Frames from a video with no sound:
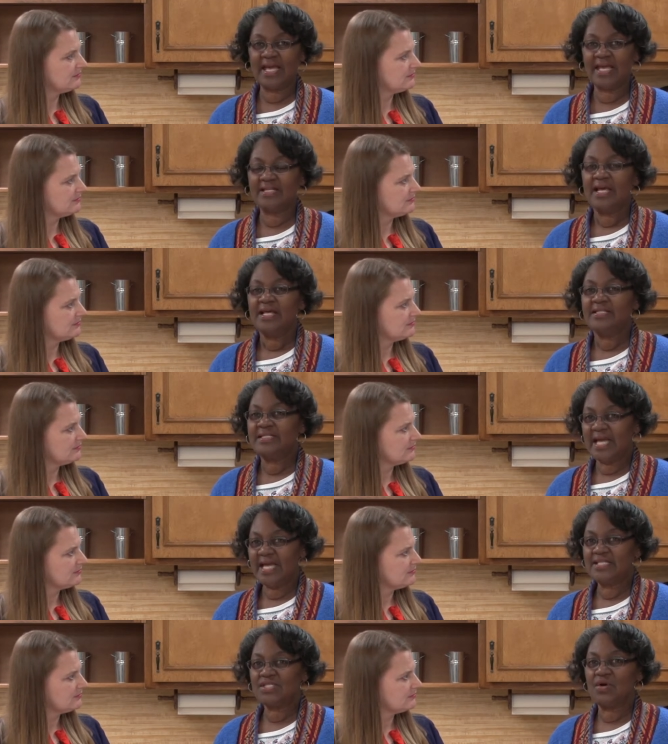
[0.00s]
Speaker 1: at
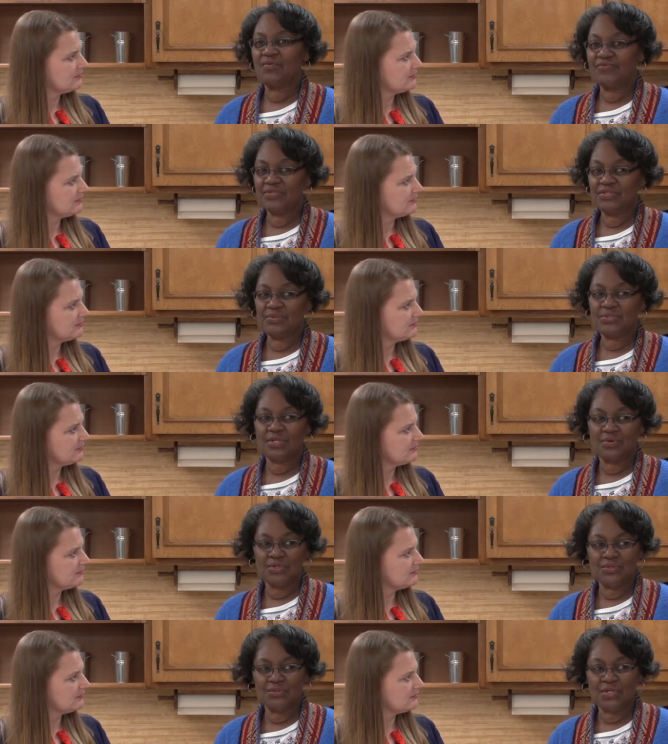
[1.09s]
dates on food so
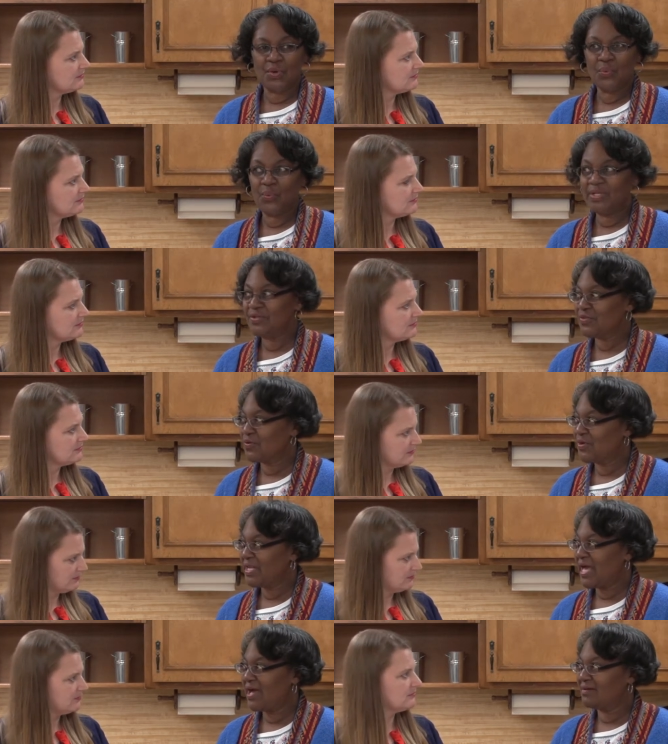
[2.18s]
you'll know when to throw it
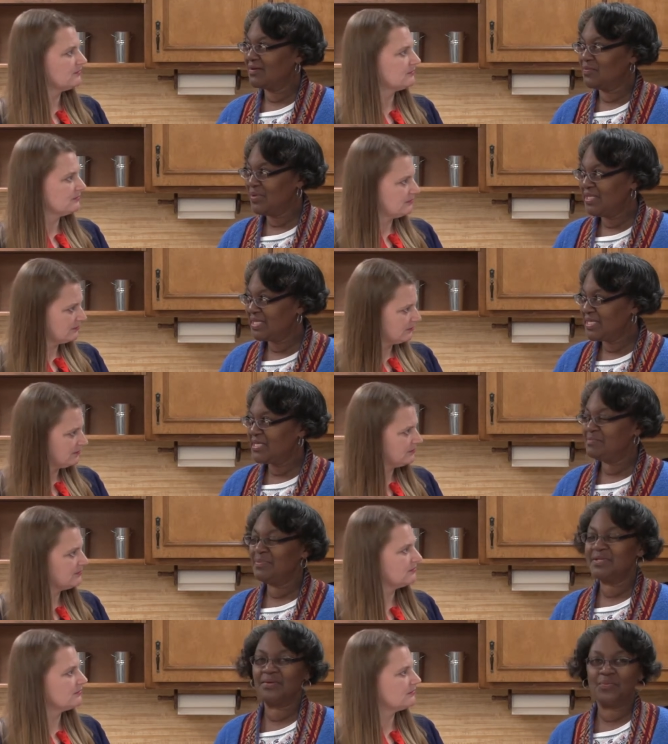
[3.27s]
out or when to keep
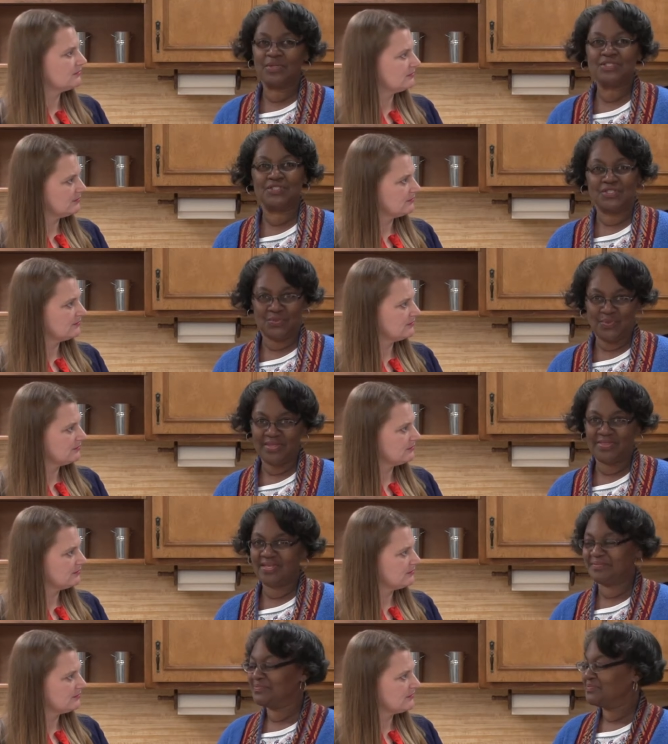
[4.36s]
it or what to do with
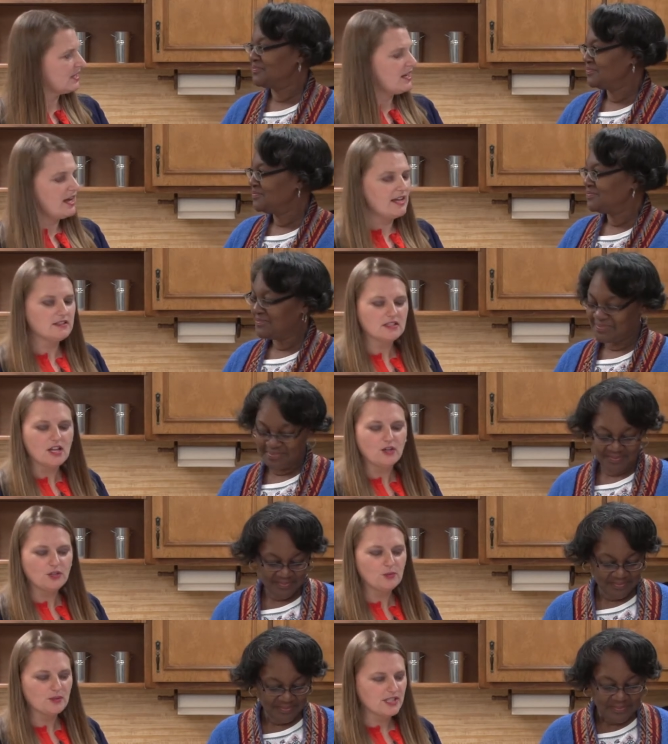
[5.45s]
it.
Speaker 2: And so
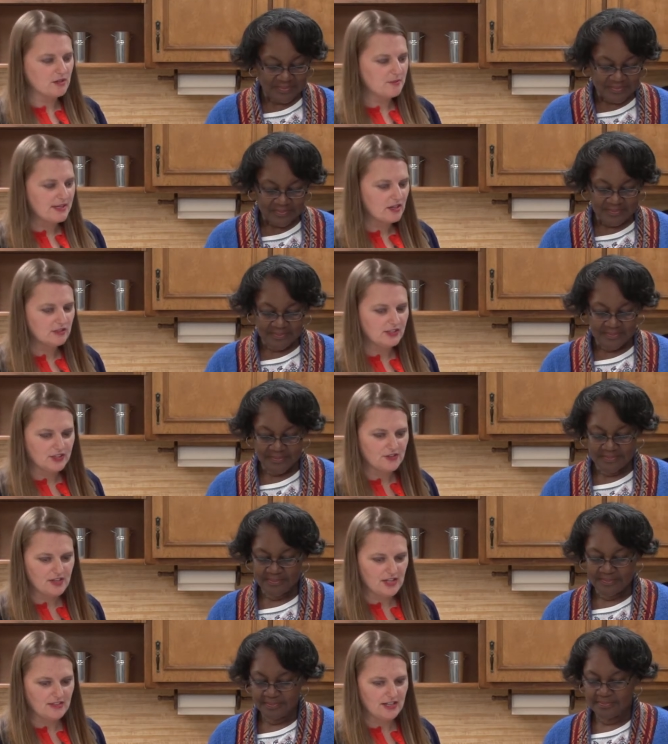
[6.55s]
you were telling me earlier
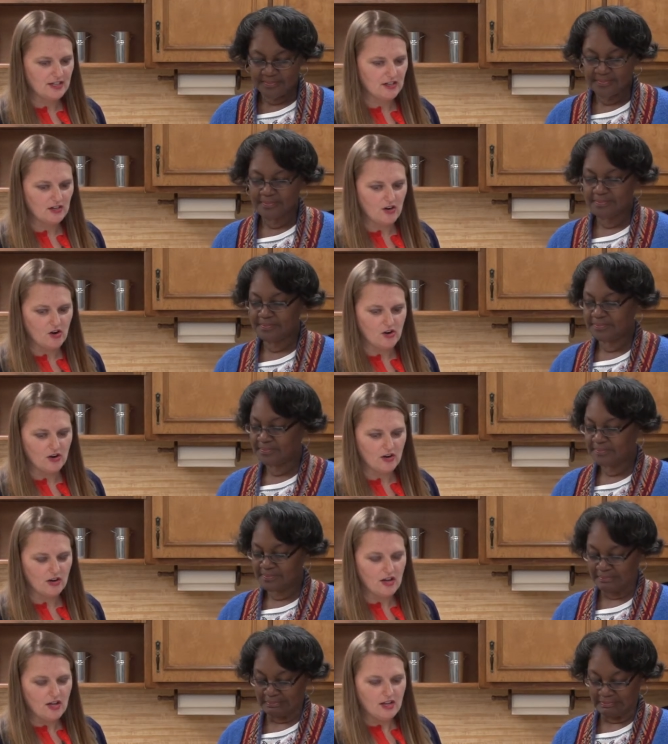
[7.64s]
that there are
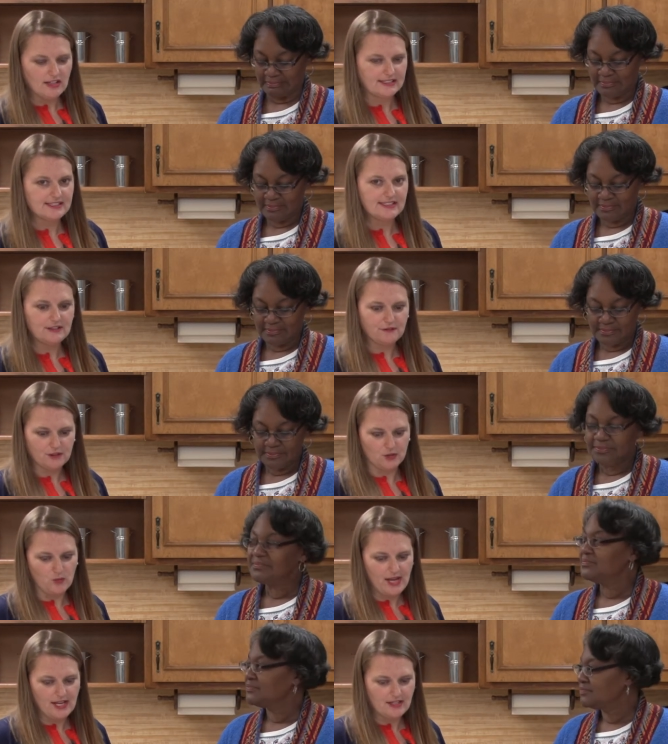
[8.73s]
like different
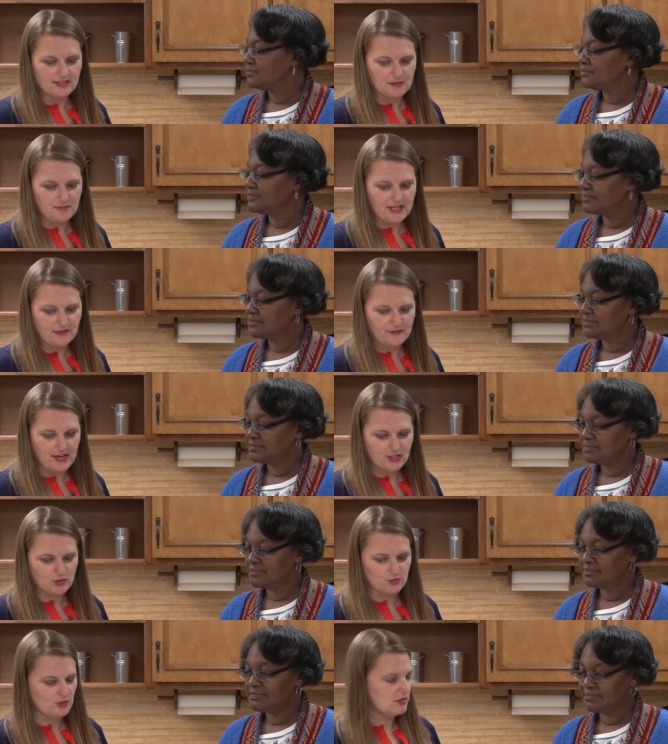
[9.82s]
ways that
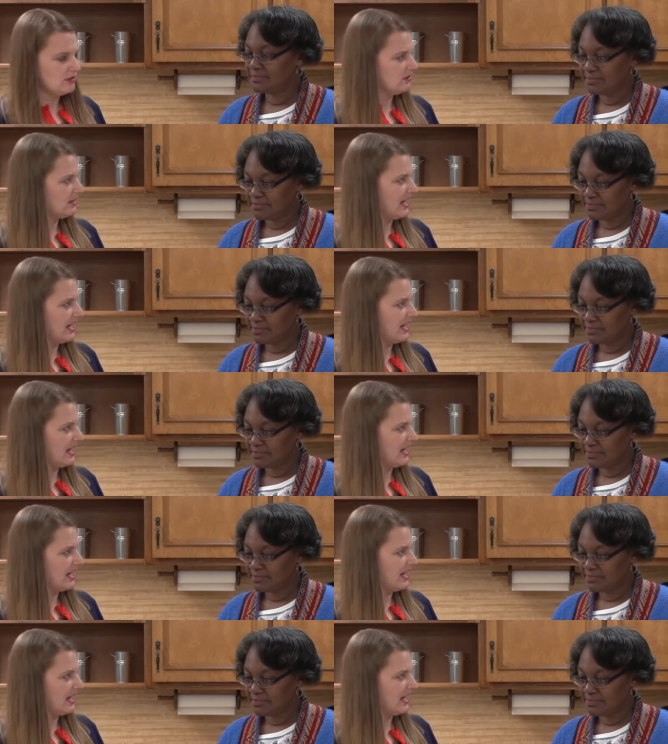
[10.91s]
manufacturers